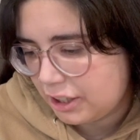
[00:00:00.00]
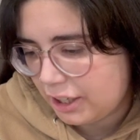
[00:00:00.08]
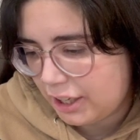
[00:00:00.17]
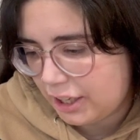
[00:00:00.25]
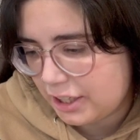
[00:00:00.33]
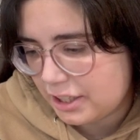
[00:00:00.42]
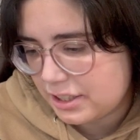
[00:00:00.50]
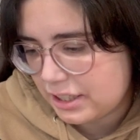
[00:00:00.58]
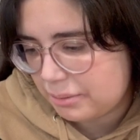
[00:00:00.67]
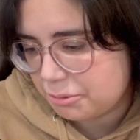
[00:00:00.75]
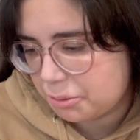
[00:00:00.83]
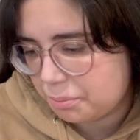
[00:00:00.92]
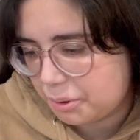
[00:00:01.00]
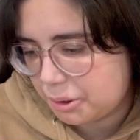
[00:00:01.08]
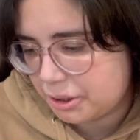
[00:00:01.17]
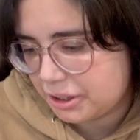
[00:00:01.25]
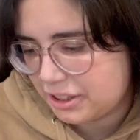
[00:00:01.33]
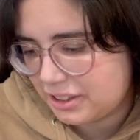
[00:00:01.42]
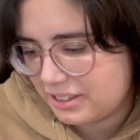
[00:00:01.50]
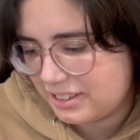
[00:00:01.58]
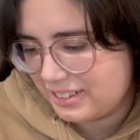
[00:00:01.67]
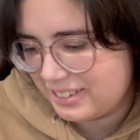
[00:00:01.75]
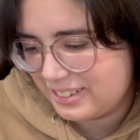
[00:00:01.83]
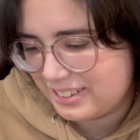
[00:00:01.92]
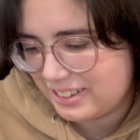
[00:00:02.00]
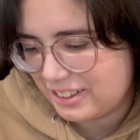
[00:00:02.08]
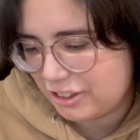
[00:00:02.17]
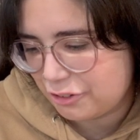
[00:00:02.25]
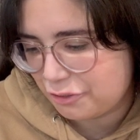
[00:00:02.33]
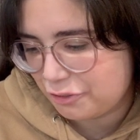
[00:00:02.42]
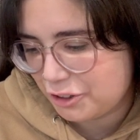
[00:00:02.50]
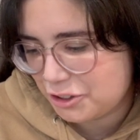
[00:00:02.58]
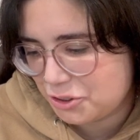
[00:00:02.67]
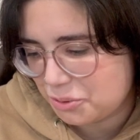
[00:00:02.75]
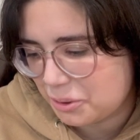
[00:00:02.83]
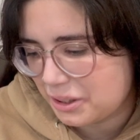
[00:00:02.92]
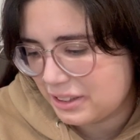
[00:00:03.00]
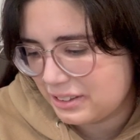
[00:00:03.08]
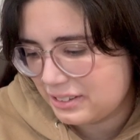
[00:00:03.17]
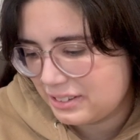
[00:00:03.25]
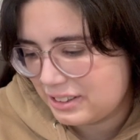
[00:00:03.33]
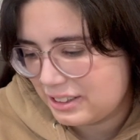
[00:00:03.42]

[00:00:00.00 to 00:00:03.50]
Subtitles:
and I'm gonna put the first one